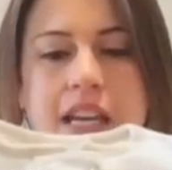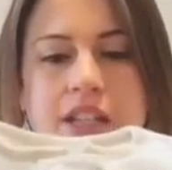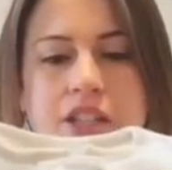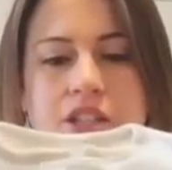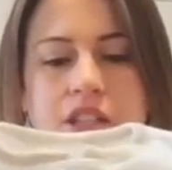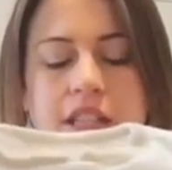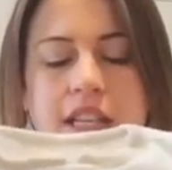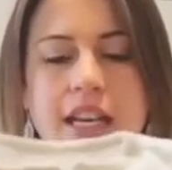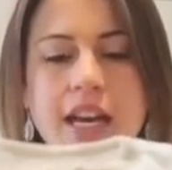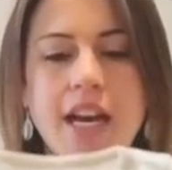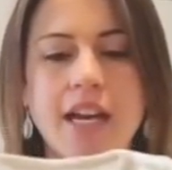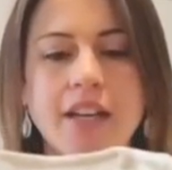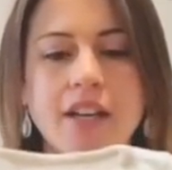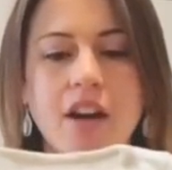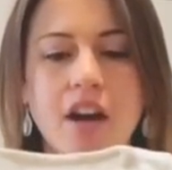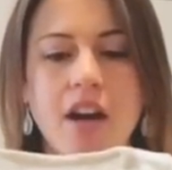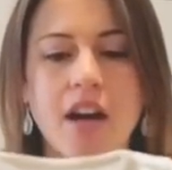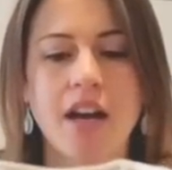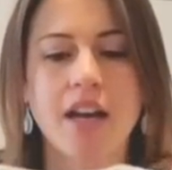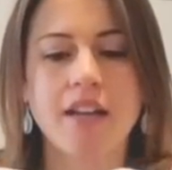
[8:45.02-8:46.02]
actually I
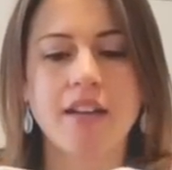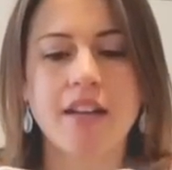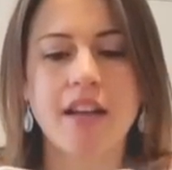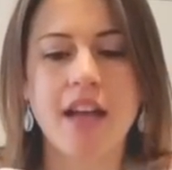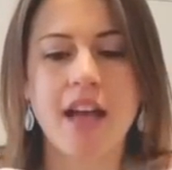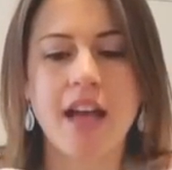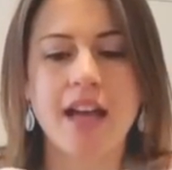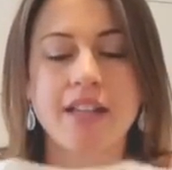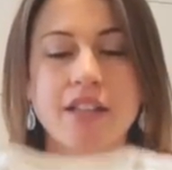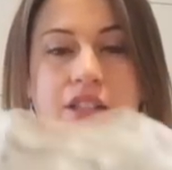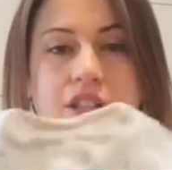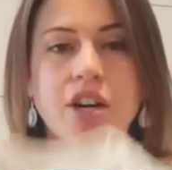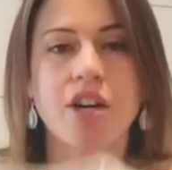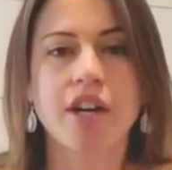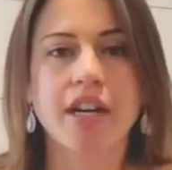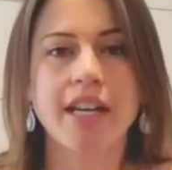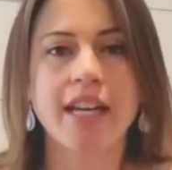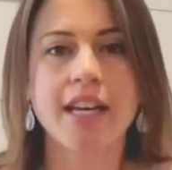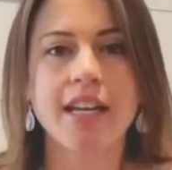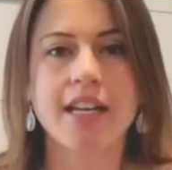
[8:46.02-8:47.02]
got at
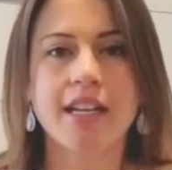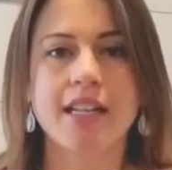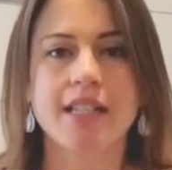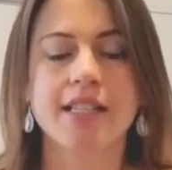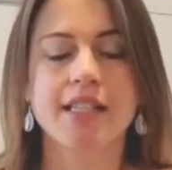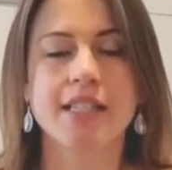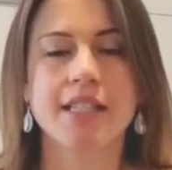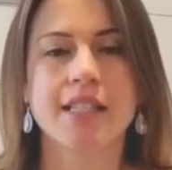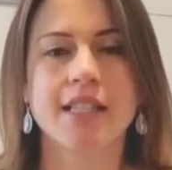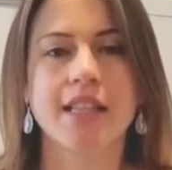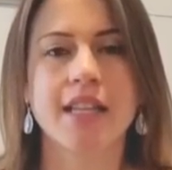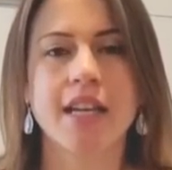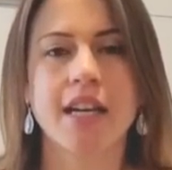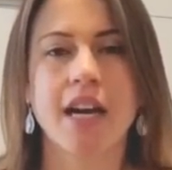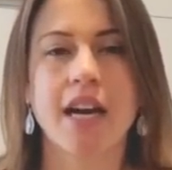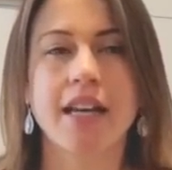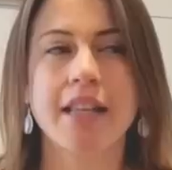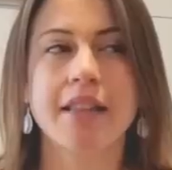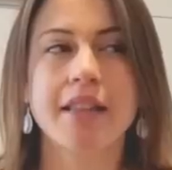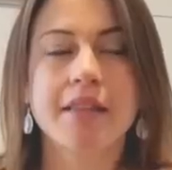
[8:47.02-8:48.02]
Target. It's
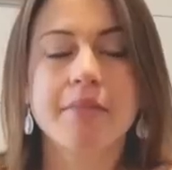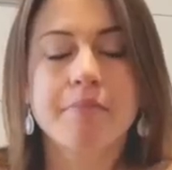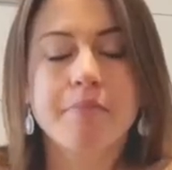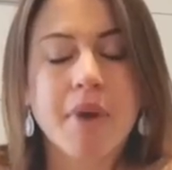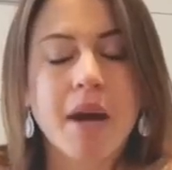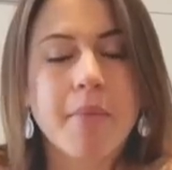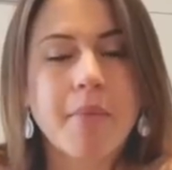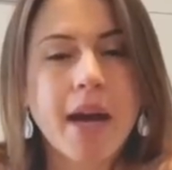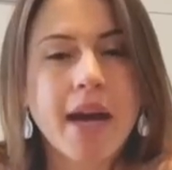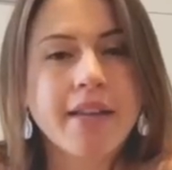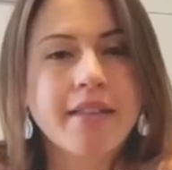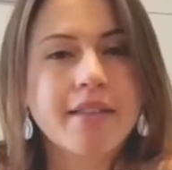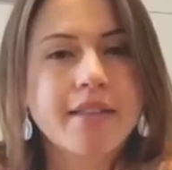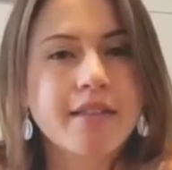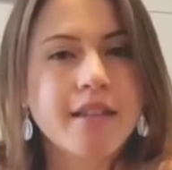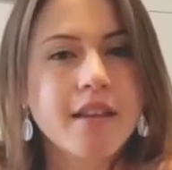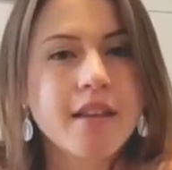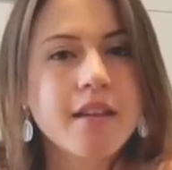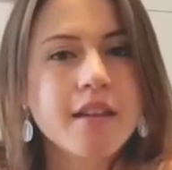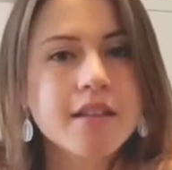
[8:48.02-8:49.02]
their, I
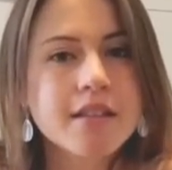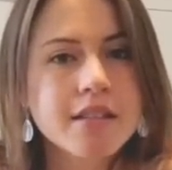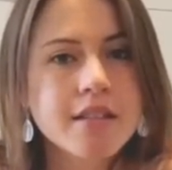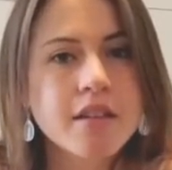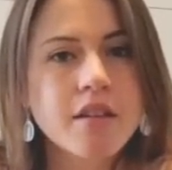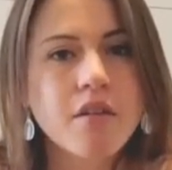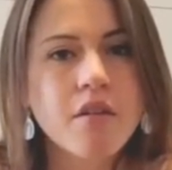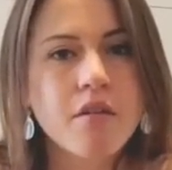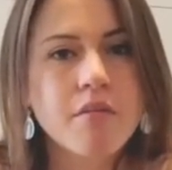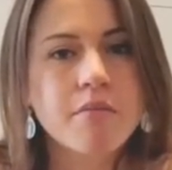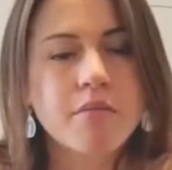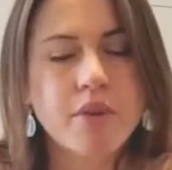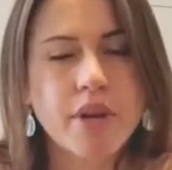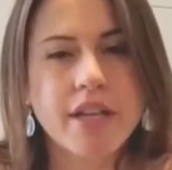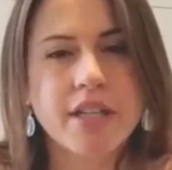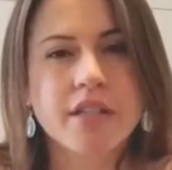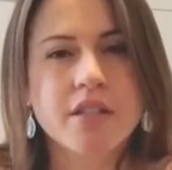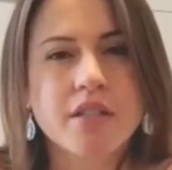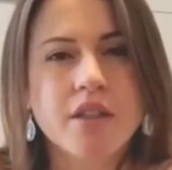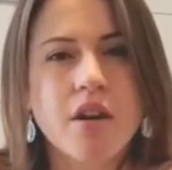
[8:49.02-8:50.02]
think it's their own
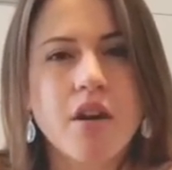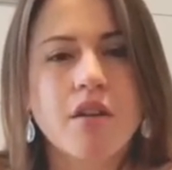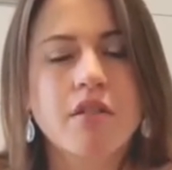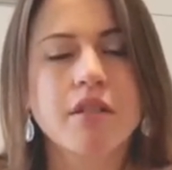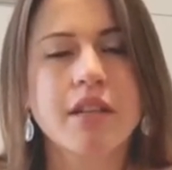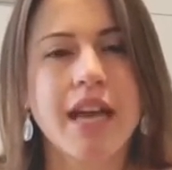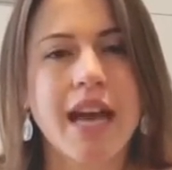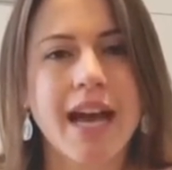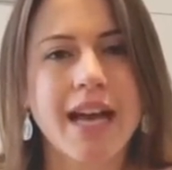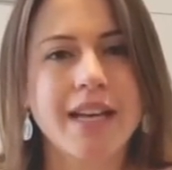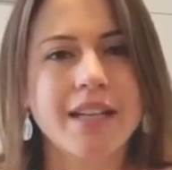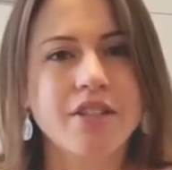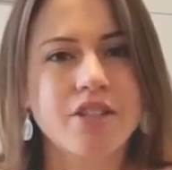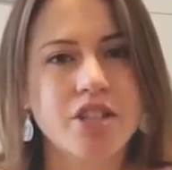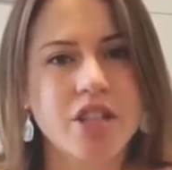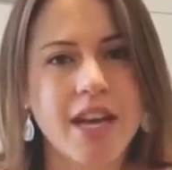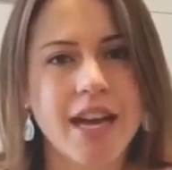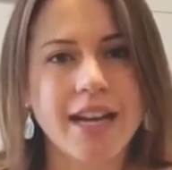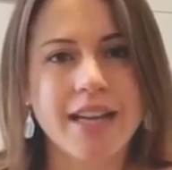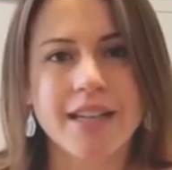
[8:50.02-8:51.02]
brand. It's called Cat and
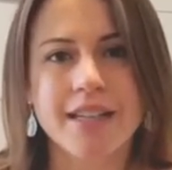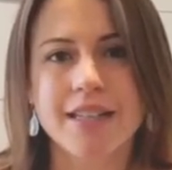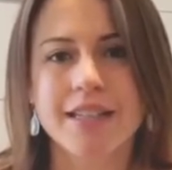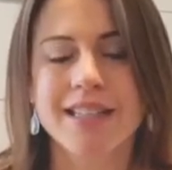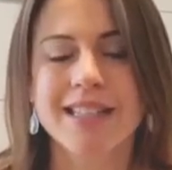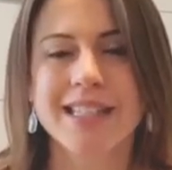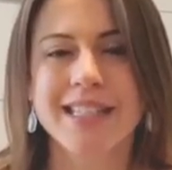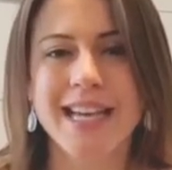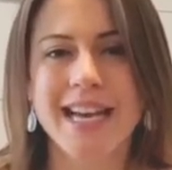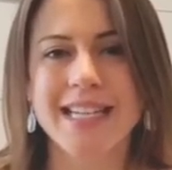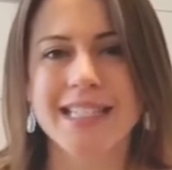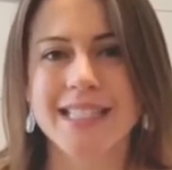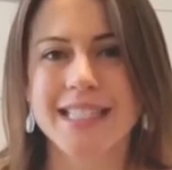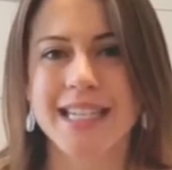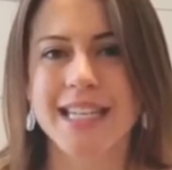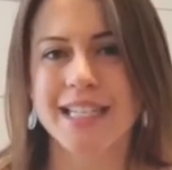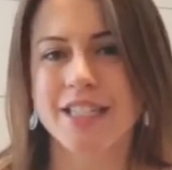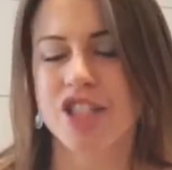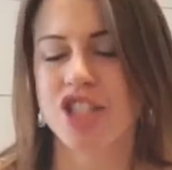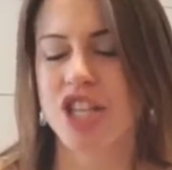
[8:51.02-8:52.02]
Jack. Cat
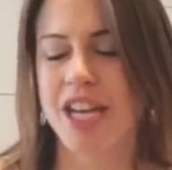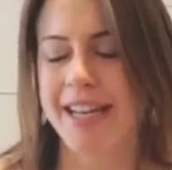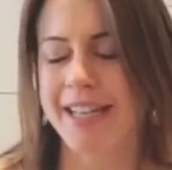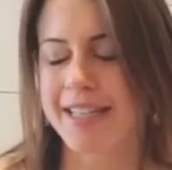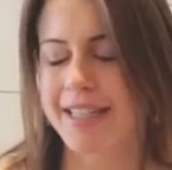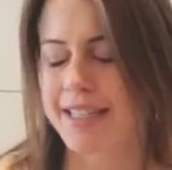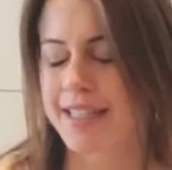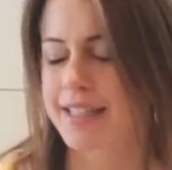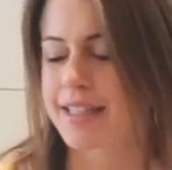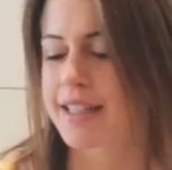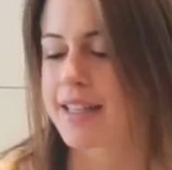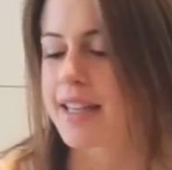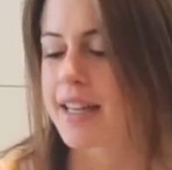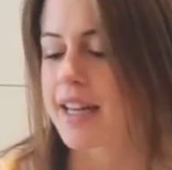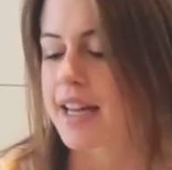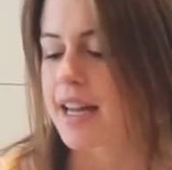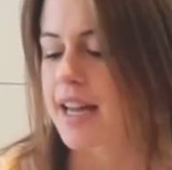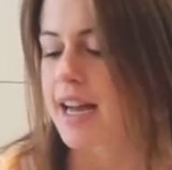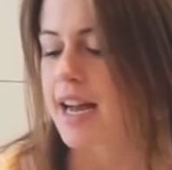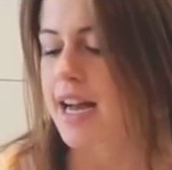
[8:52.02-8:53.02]
and Jack.
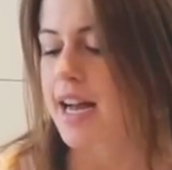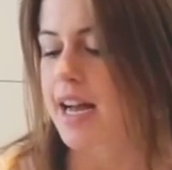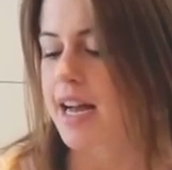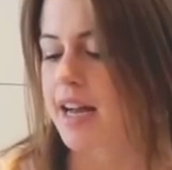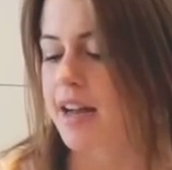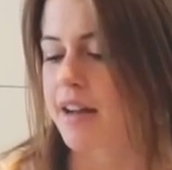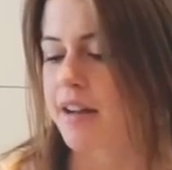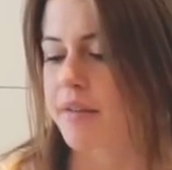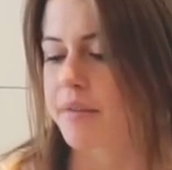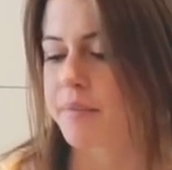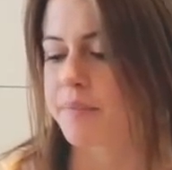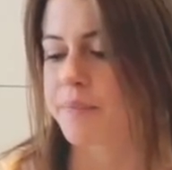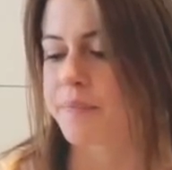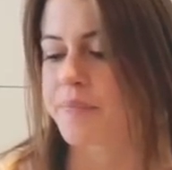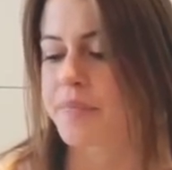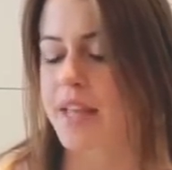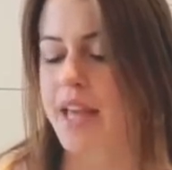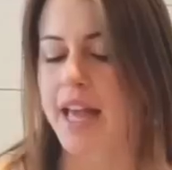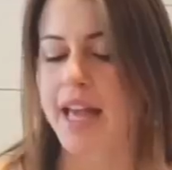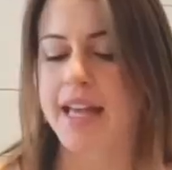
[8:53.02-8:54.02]

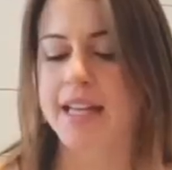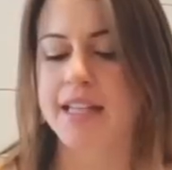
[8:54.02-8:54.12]
And